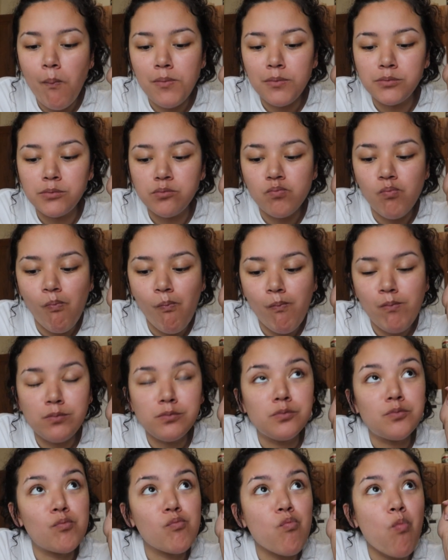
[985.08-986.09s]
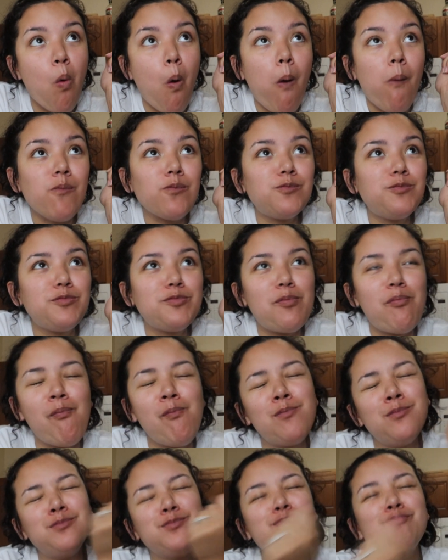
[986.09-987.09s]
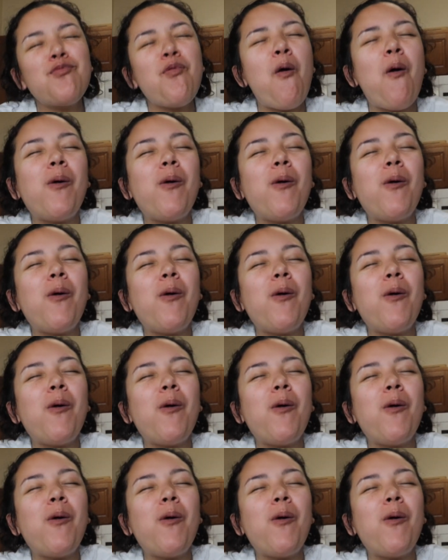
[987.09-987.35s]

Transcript: Out of 10, what would you give it?